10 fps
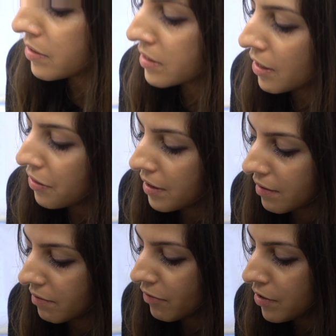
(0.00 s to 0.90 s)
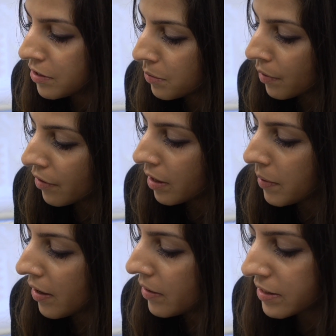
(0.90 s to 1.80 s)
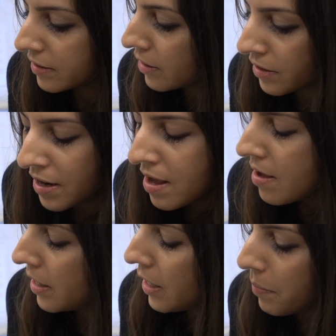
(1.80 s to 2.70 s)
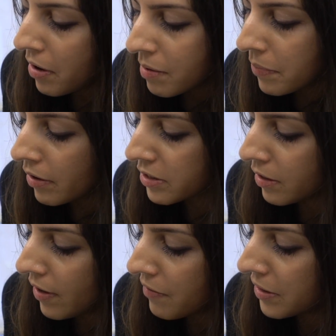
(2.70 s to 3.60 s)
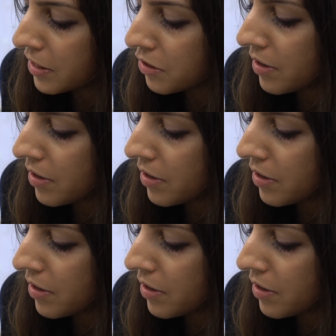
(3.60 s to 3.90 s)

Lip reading: There's nothing for you to worry about. It's just, you know, part and parcel of having this